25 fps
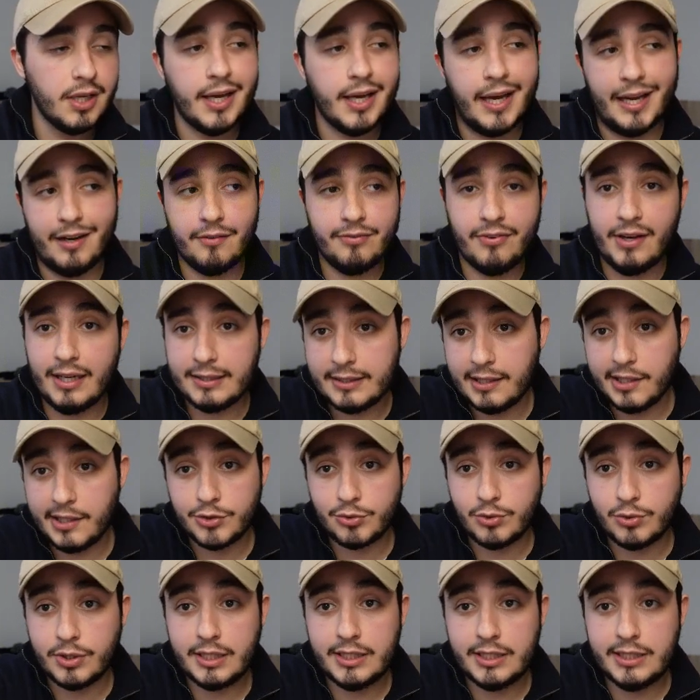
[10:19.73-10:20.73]
And in fact,
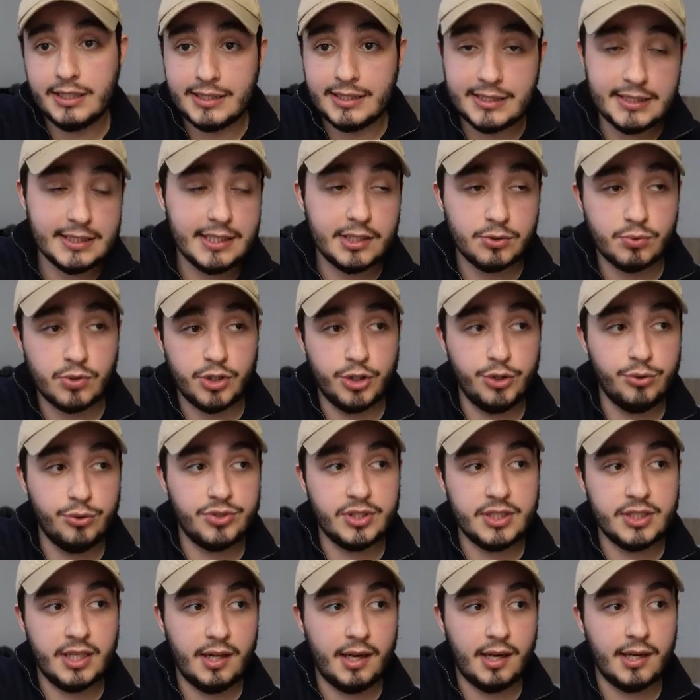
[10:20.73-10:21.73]
it's really easy because we're
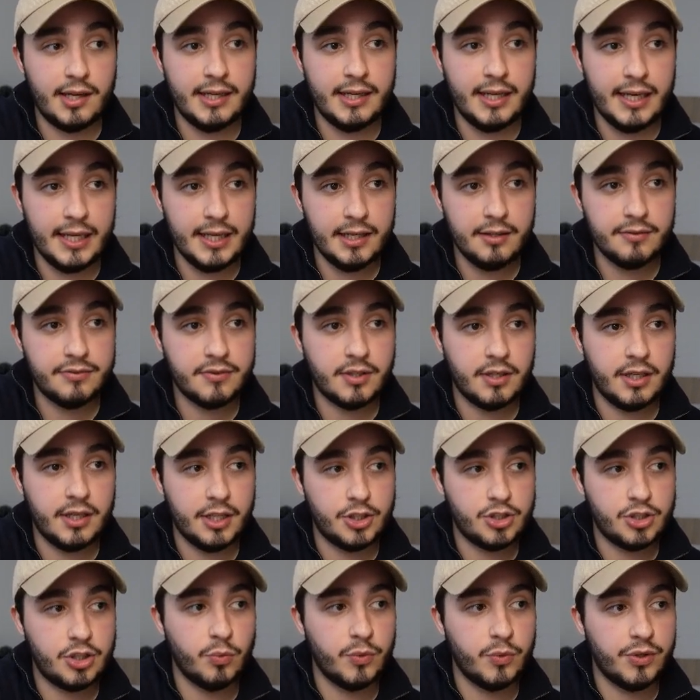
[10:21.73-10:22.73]
using a native
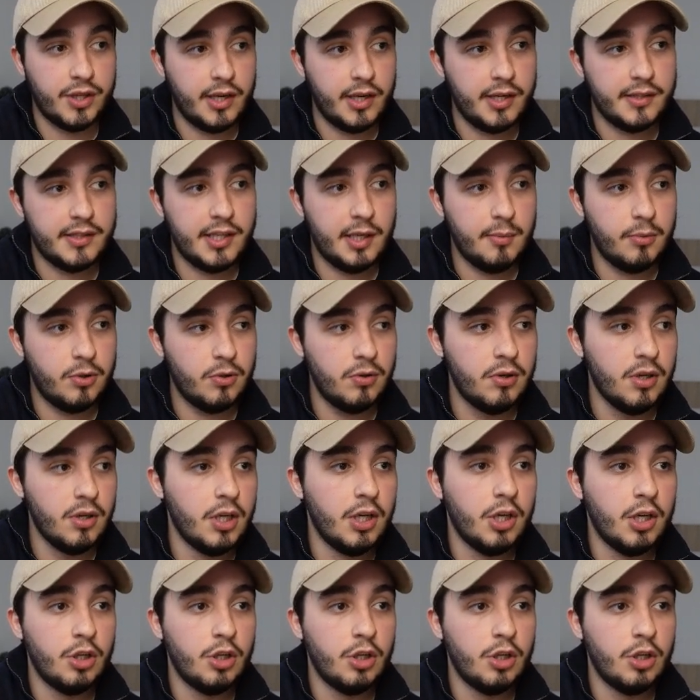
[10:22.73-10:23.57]
connection with Airtable.